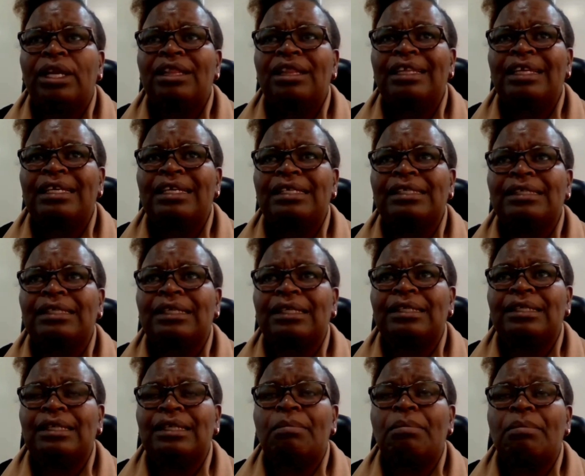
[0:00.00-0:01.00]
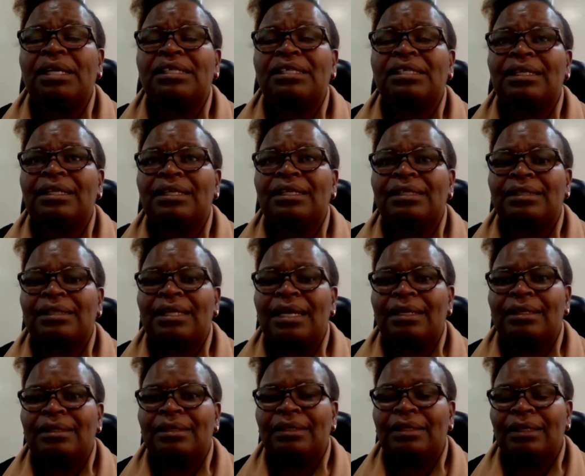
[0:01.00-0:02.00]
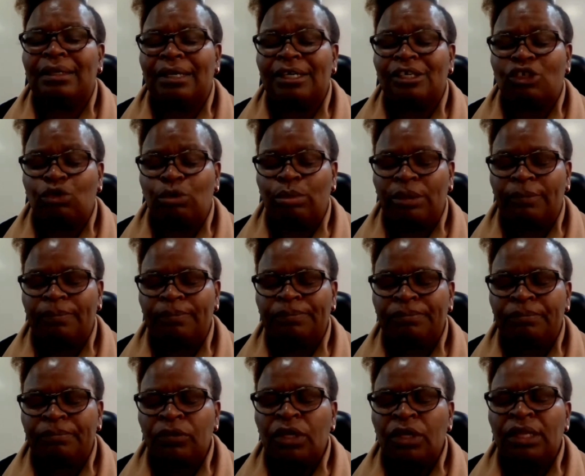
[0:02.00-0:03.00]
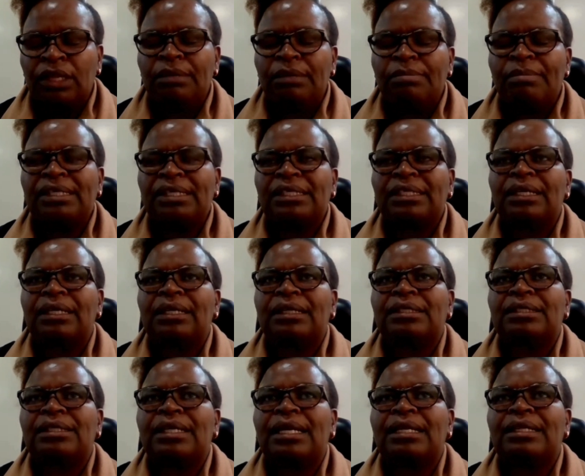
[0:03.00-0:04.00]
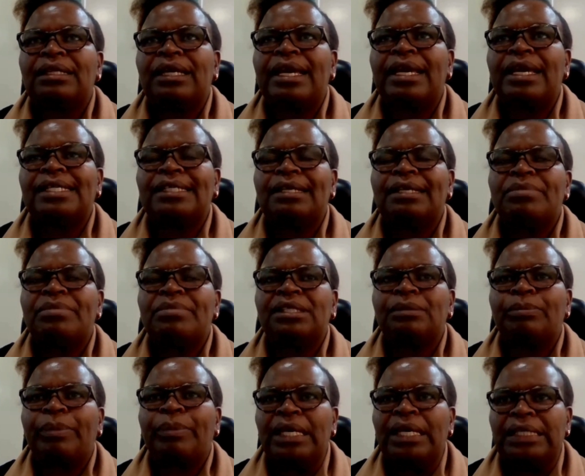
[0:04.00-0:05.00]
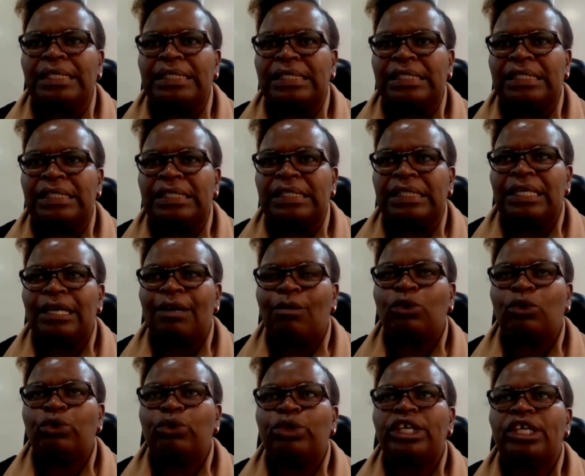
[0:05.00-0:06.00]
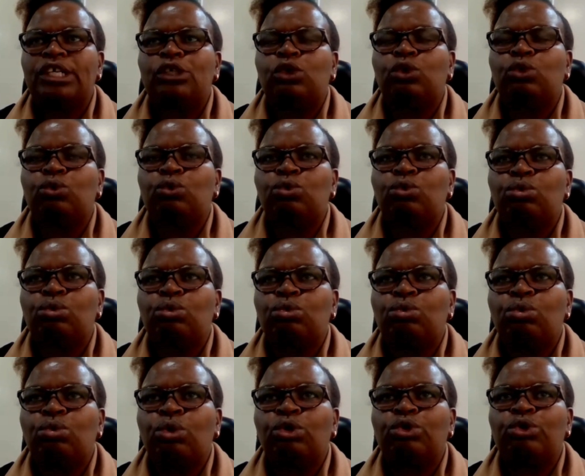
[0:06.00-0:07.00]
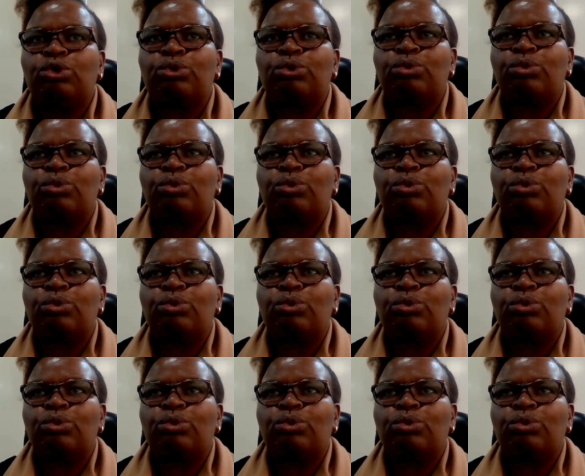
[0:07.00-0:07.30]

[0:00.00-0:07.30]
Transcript: thing is that they must understand the customer. They must understand the SME space. What do they do? What